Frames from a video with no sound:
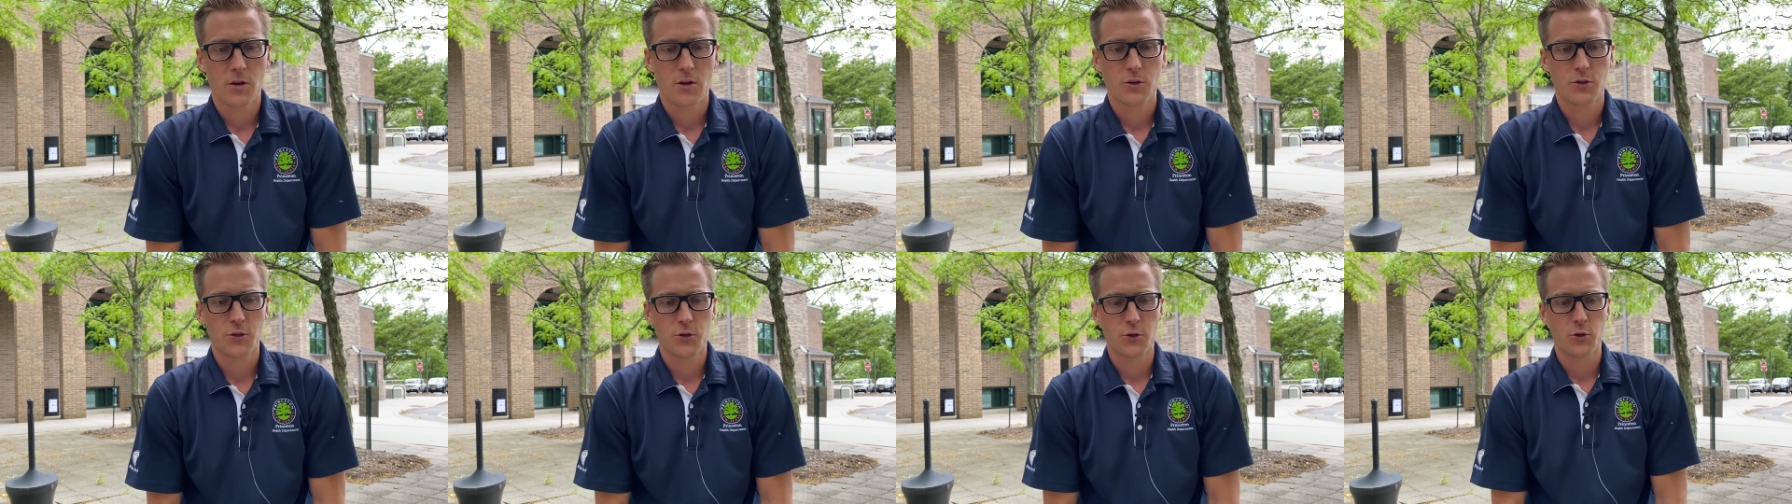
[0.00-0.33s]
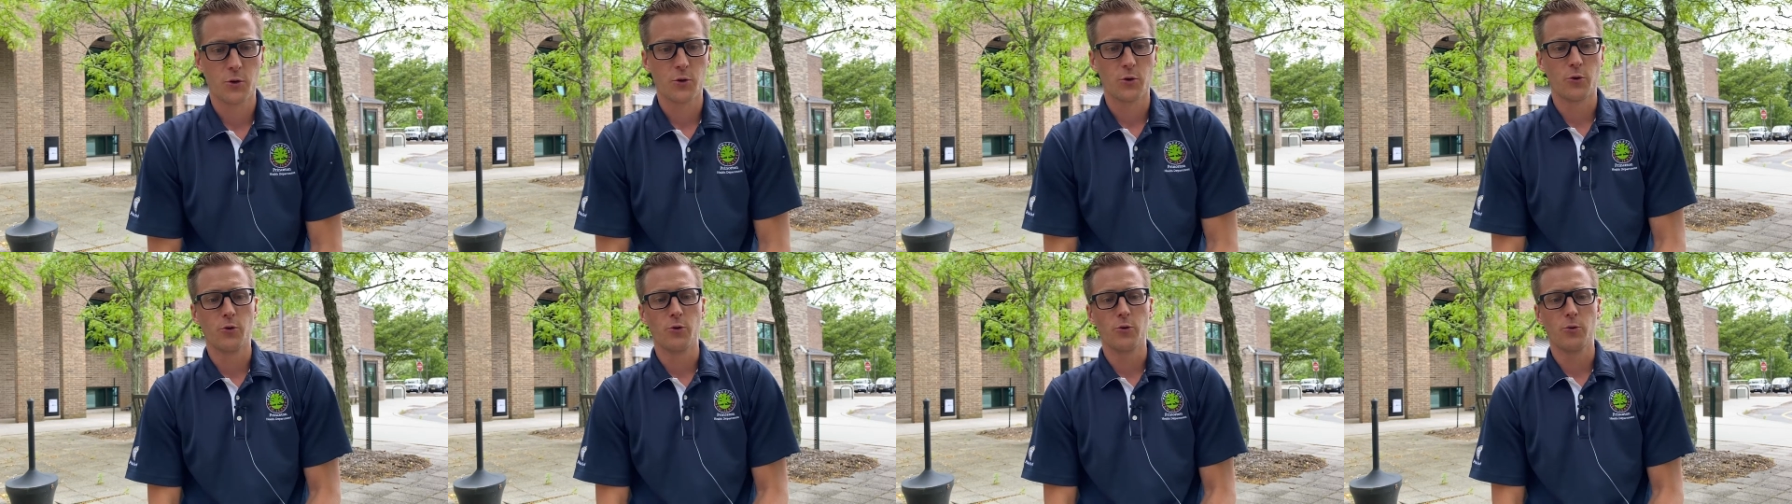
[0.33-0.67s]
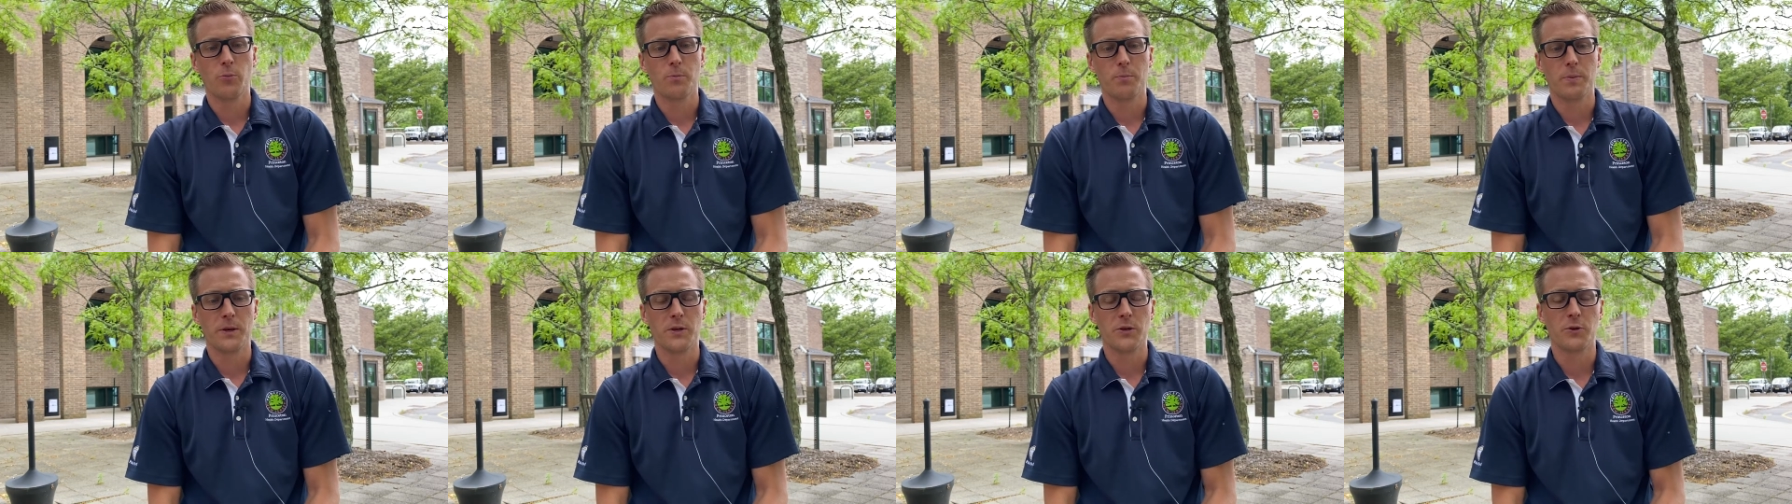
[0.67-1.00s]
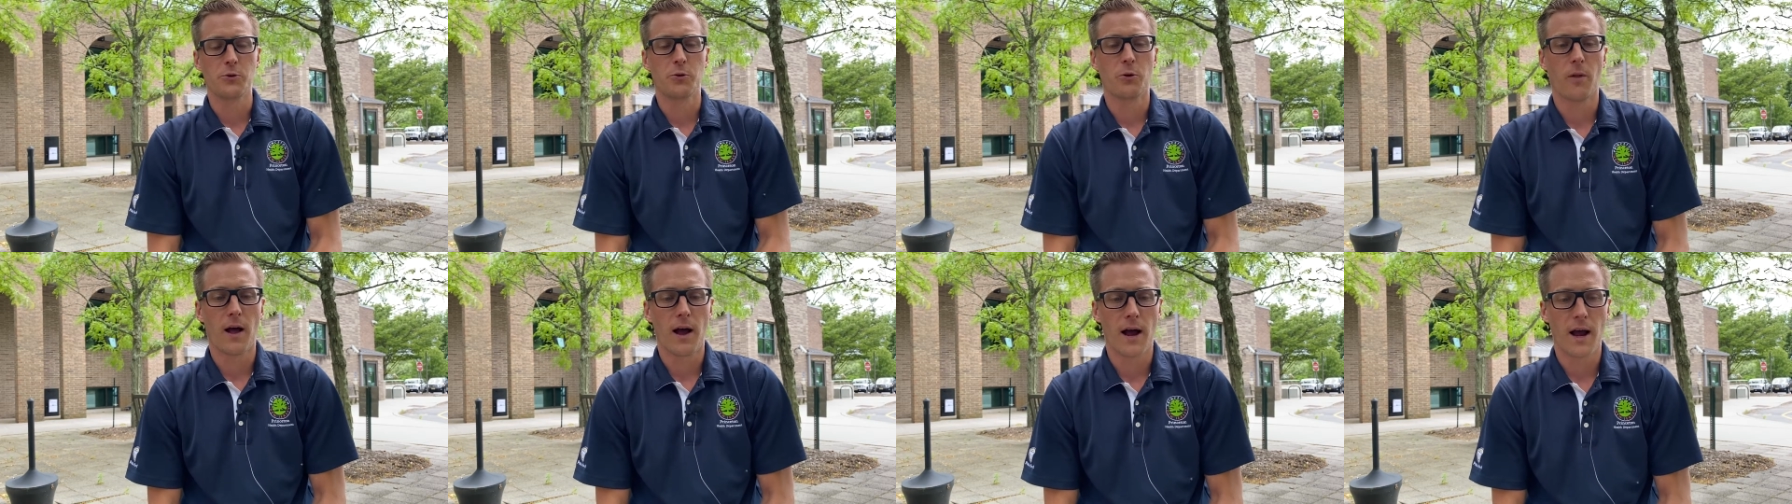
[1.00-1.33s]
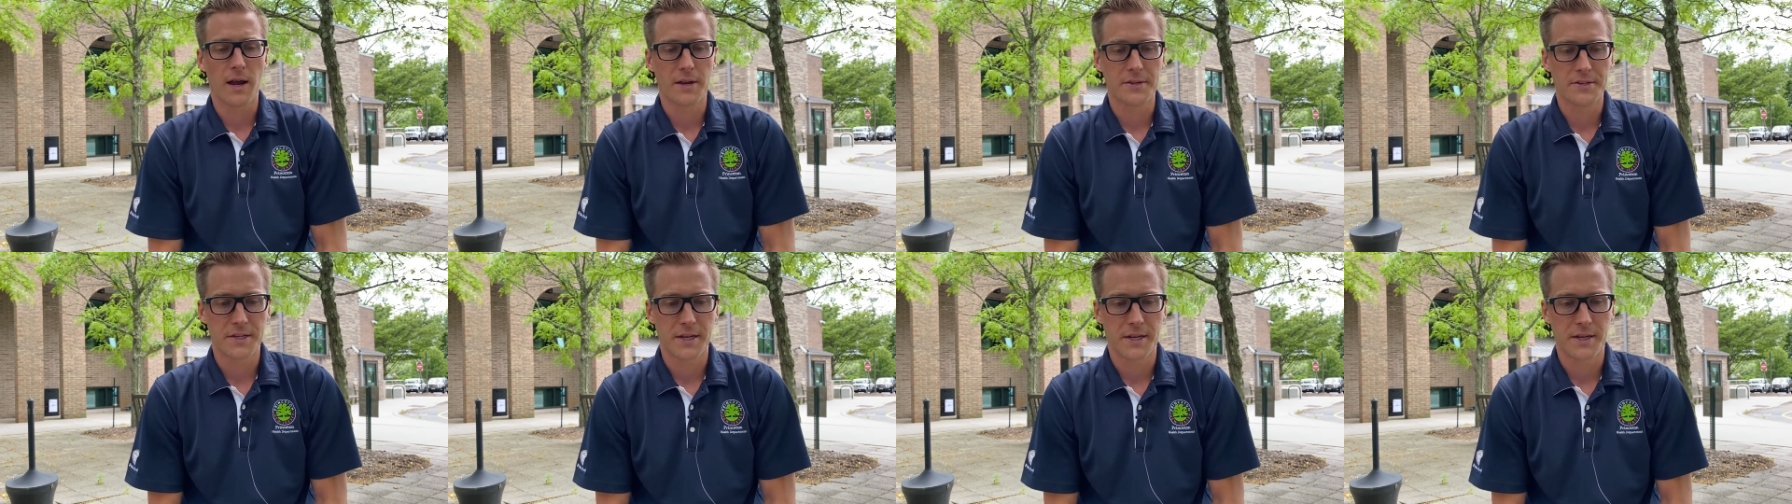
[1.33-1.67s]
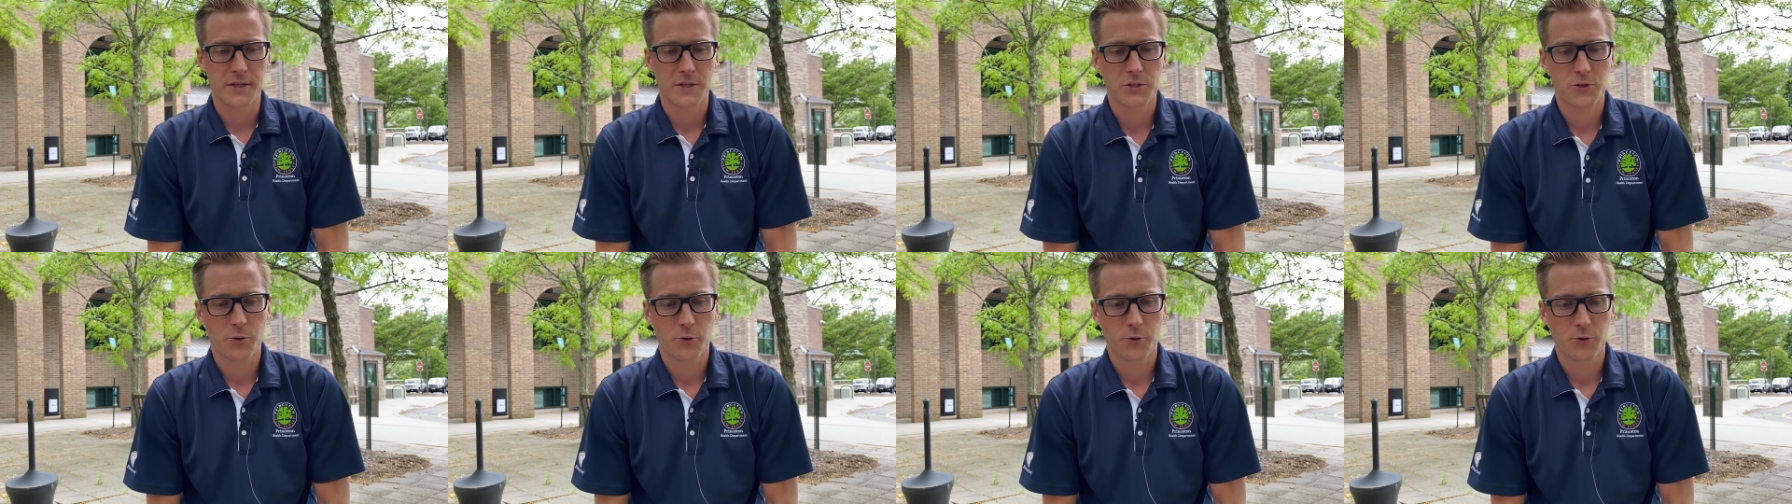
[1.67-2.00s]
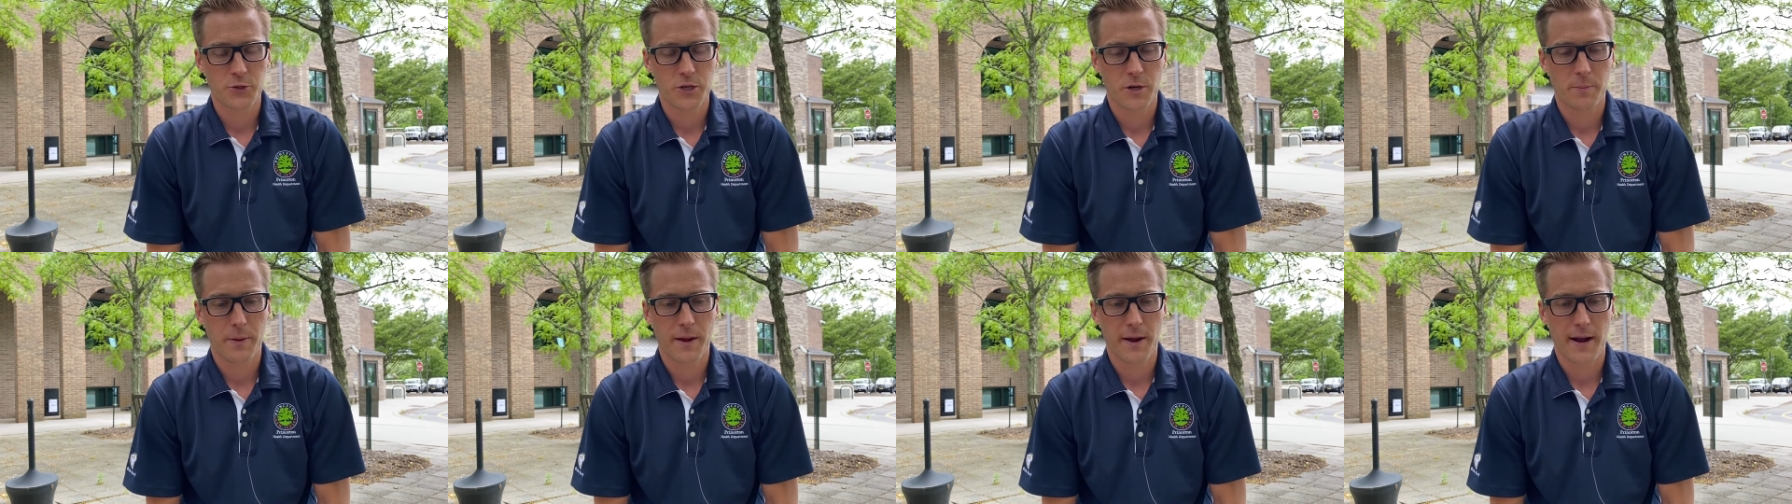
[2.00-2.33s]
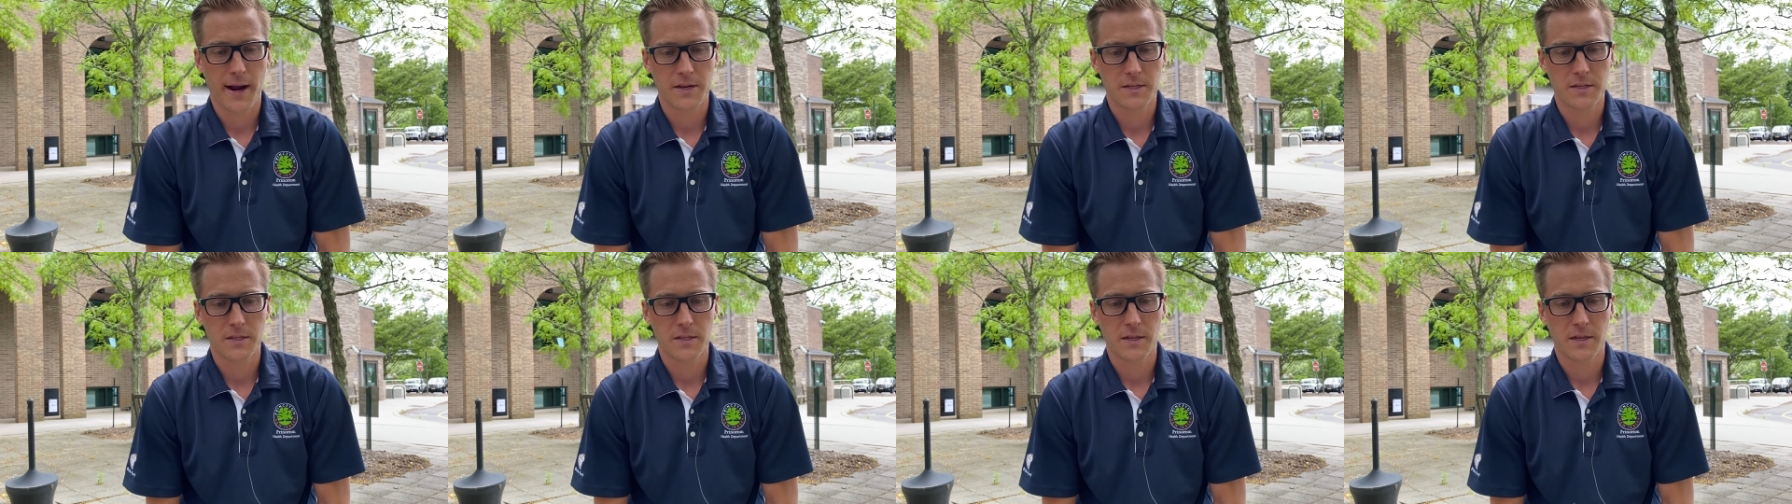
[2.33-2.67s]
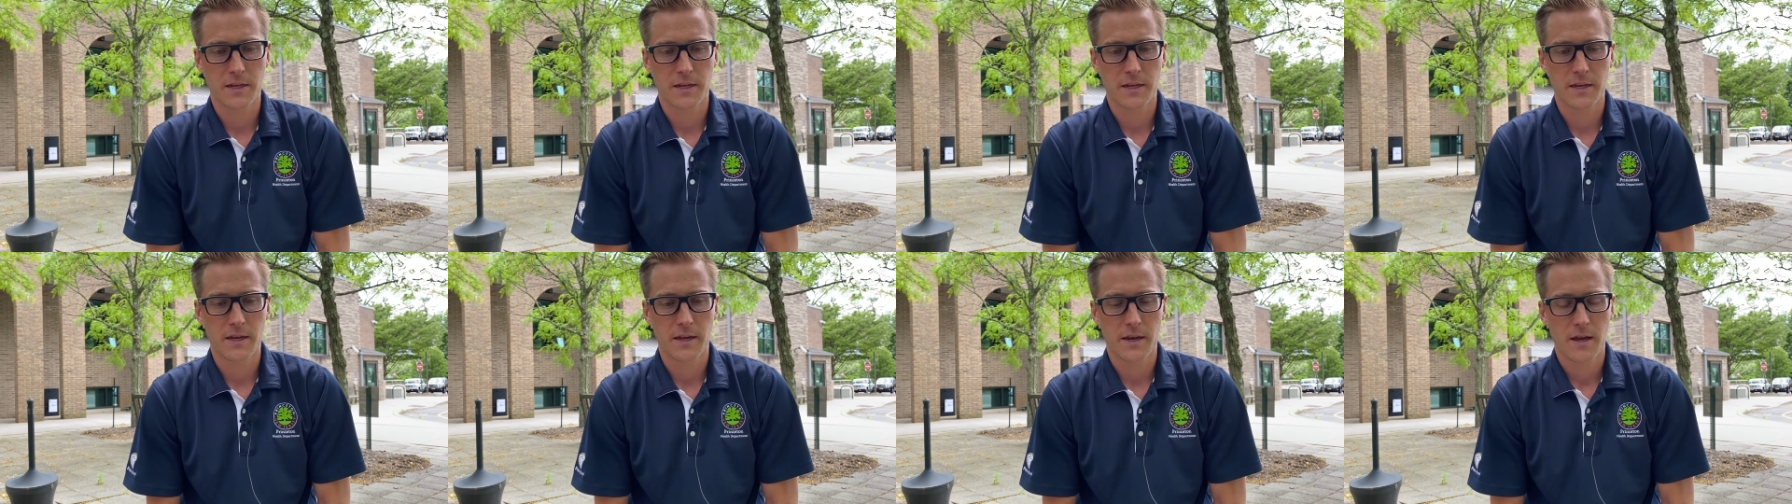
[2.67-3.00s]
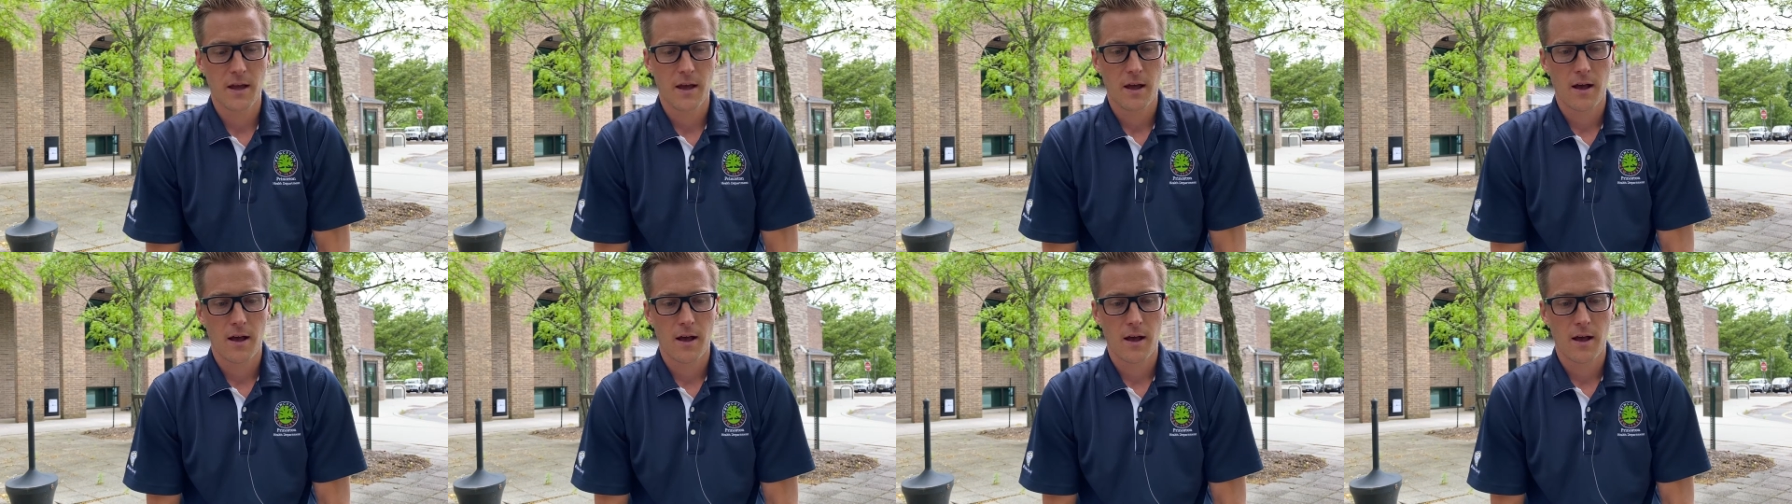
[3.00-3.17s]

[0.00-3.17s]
to be utilized in a surge capacity